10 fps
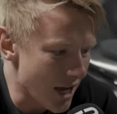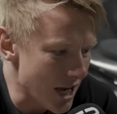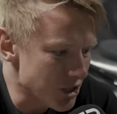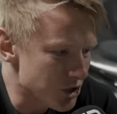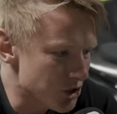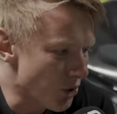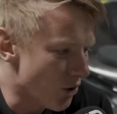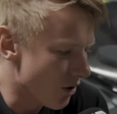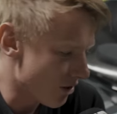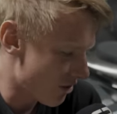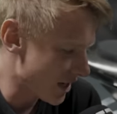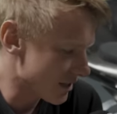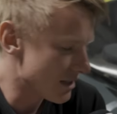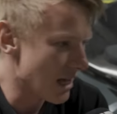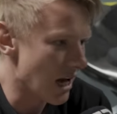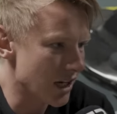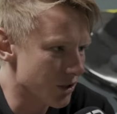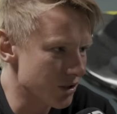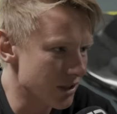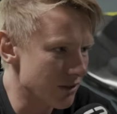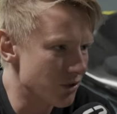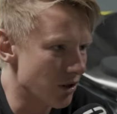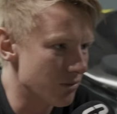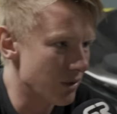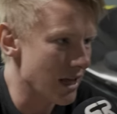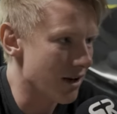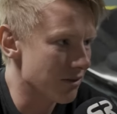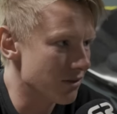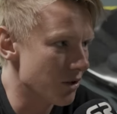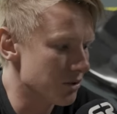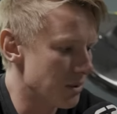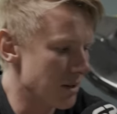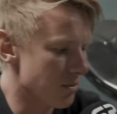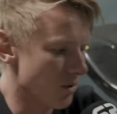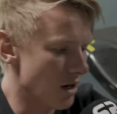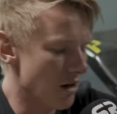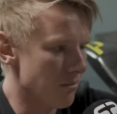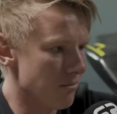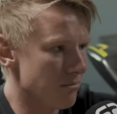in short, things that I couldn't have done without those people are